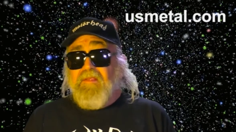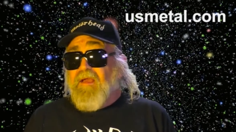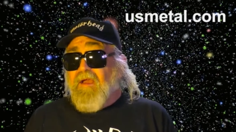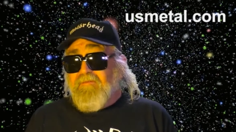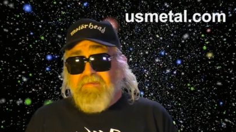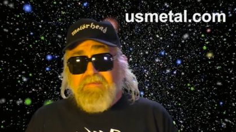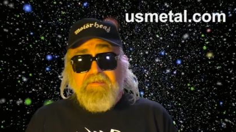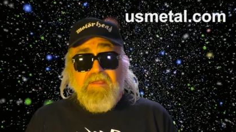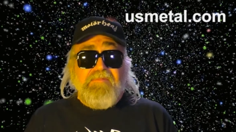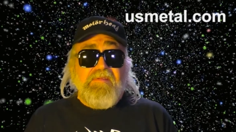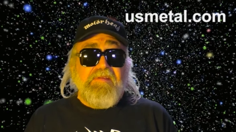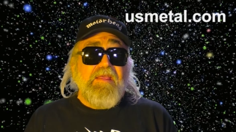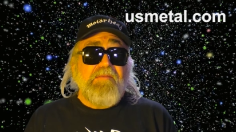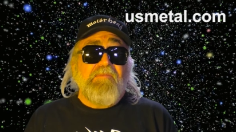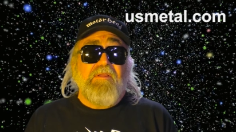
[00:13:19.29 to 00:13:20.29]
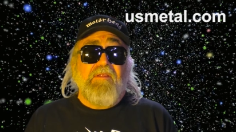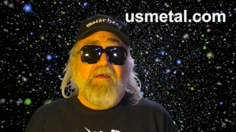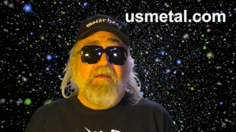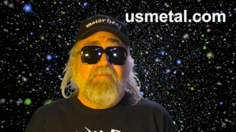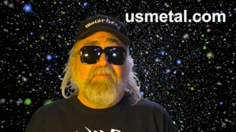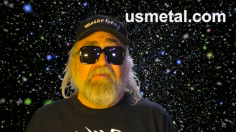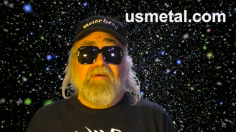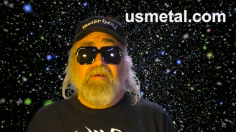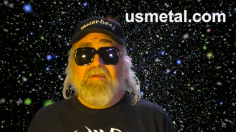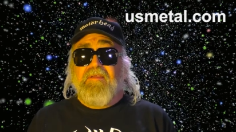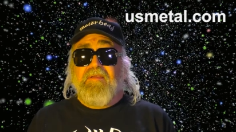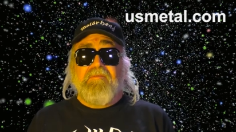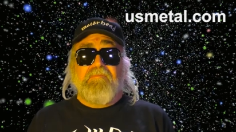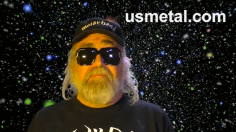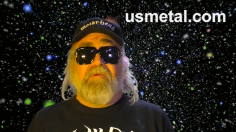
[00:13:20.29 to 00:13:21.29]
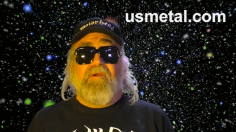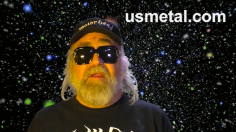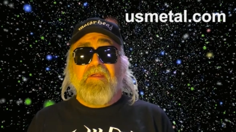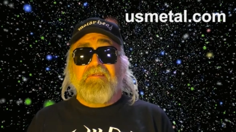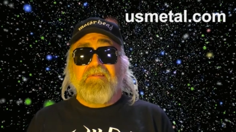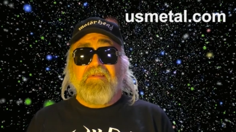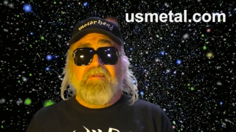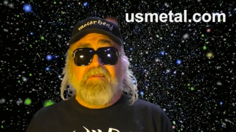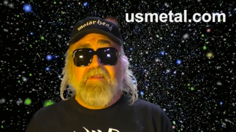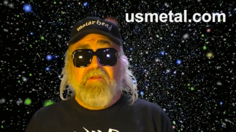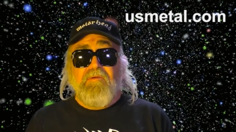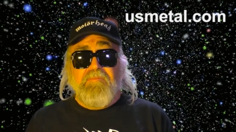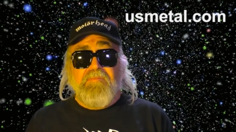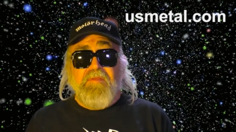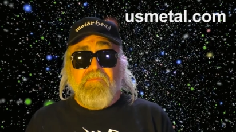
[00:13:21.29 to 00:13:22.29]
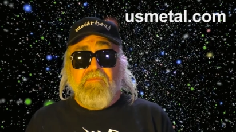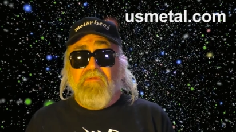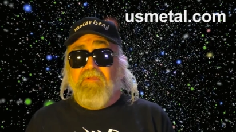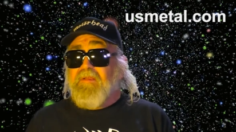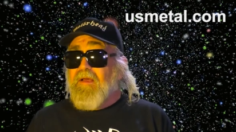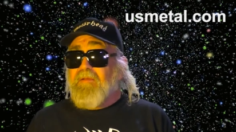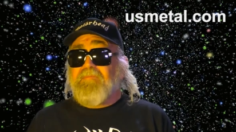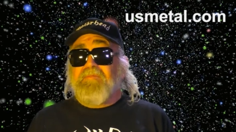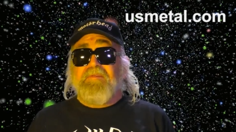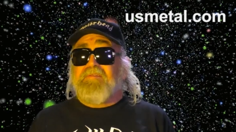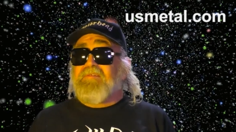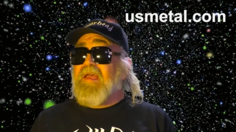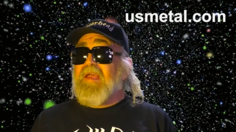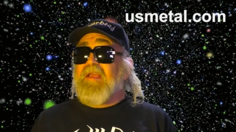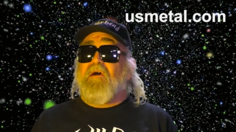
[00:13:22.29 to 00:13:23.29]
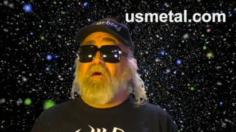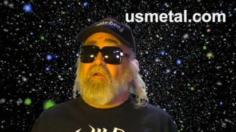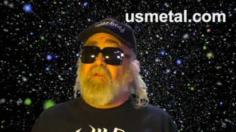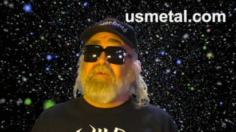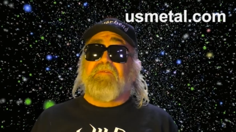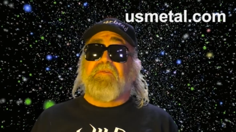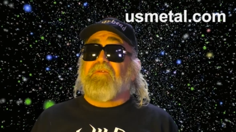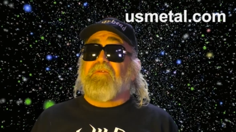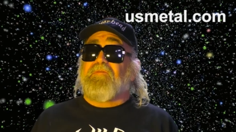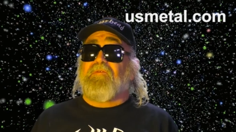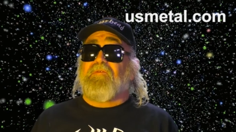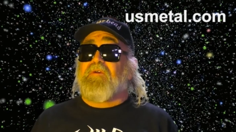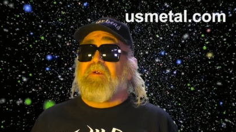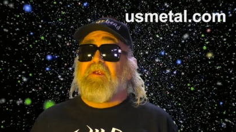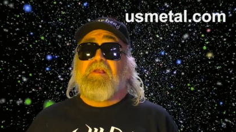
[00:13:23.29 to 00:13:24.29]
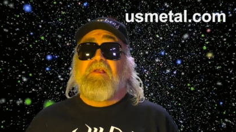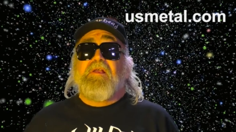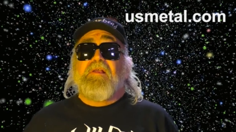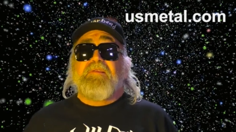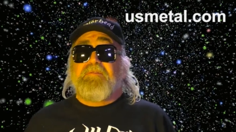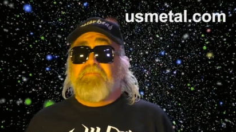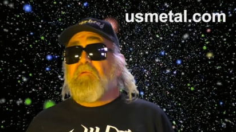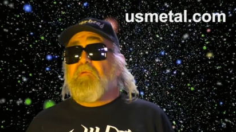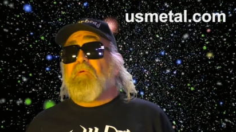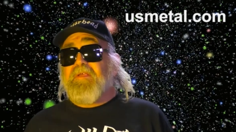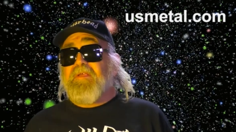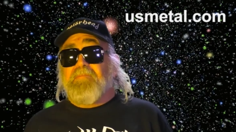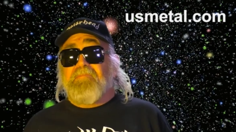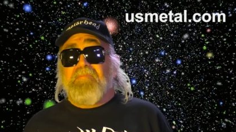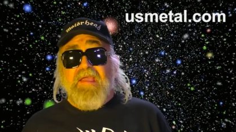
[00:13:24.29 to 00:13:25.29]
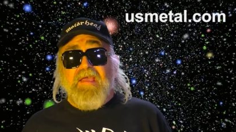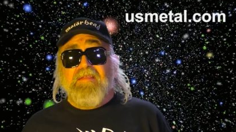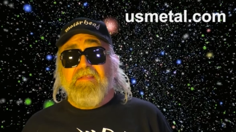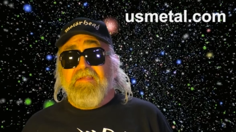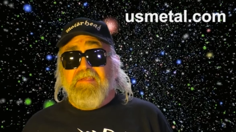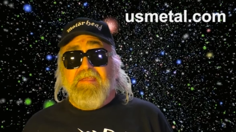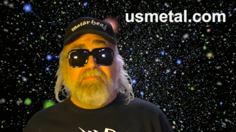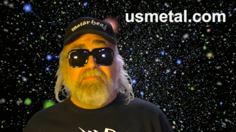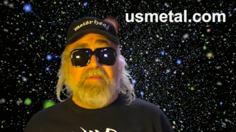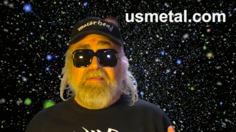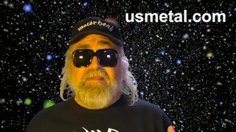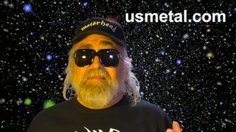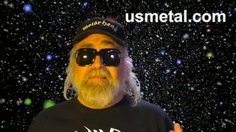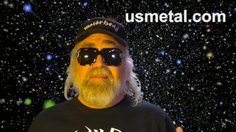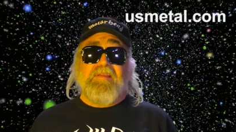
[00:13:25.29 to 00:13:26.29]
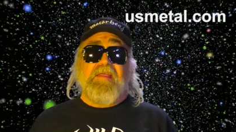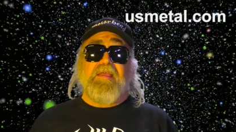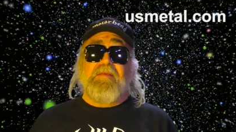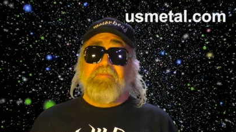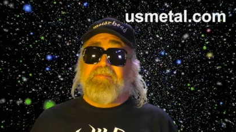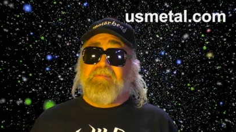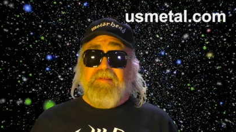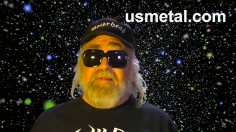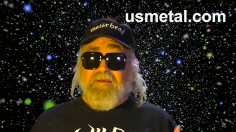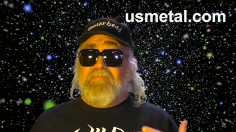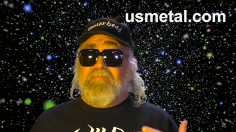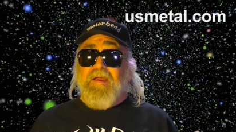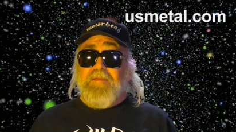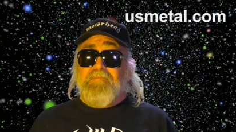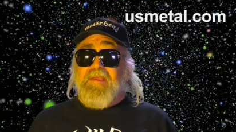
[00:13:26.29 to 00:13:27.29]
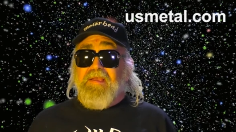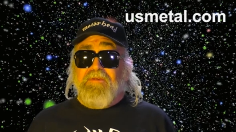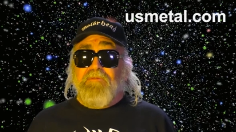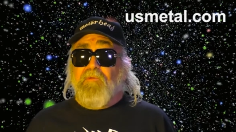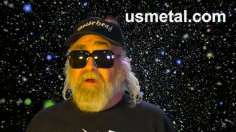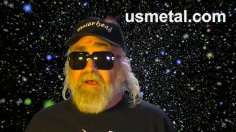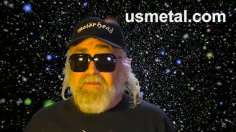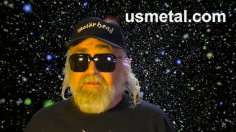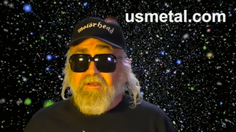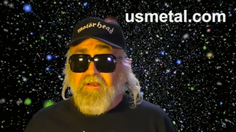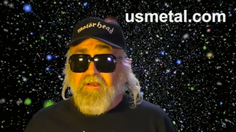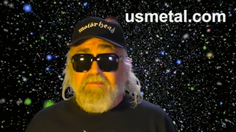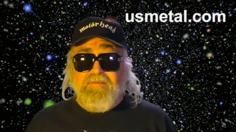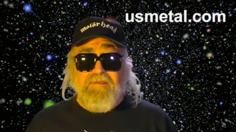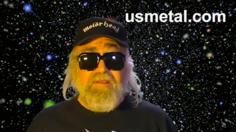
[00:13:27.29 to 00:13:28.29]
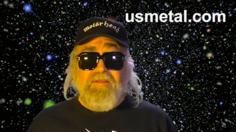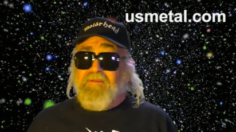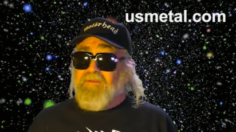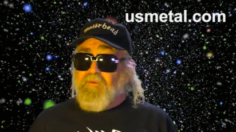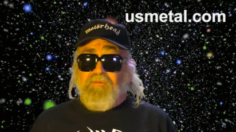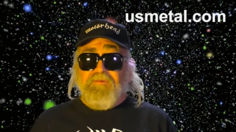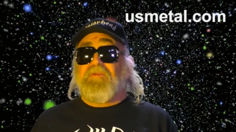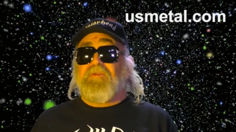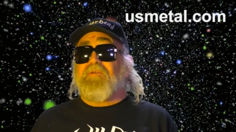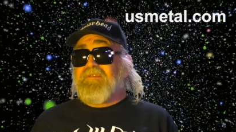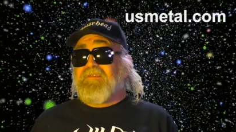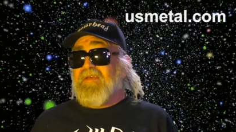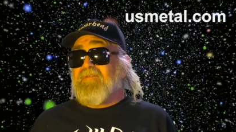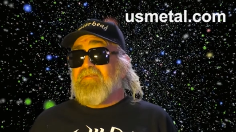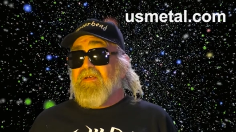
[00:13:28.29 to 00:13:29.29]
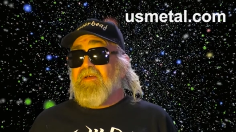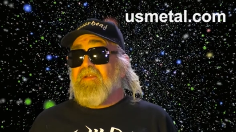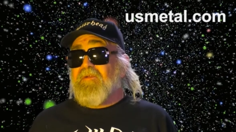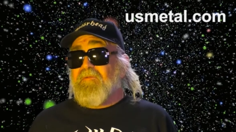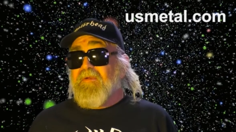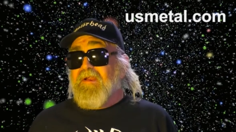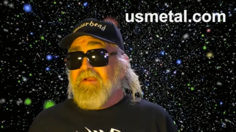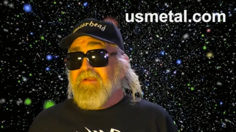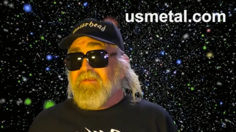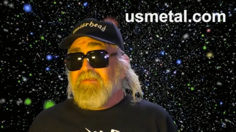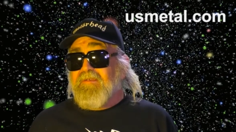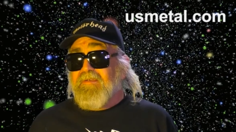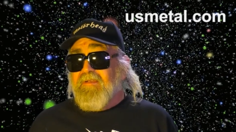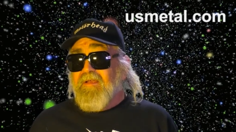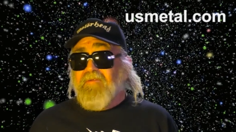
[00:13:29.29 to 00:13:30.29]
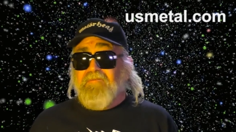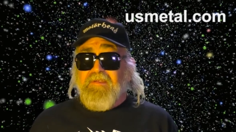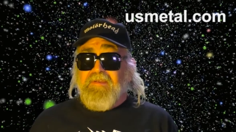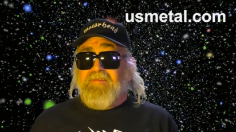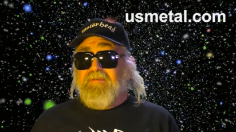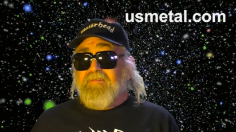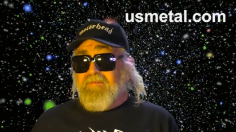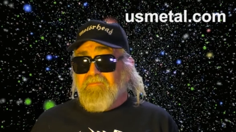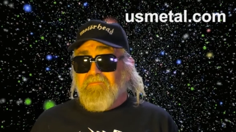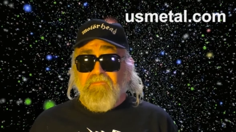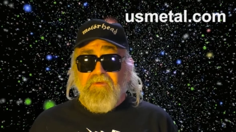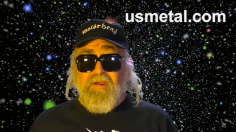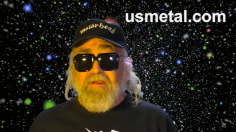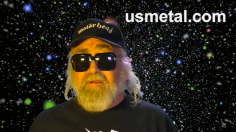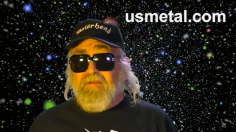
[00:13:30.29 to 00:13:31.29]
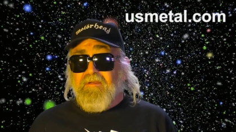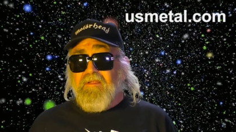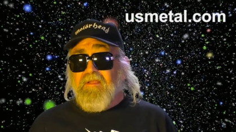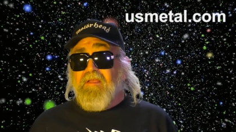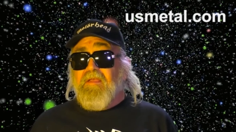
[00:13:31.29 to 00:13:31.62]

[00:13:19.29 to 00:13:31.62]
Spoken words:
I've just kept the name alive in press and, you know, with people. And I just thank all of you for supporting the band and keeping the names of my bands, Wild Dogs, who sold 700 records of each record.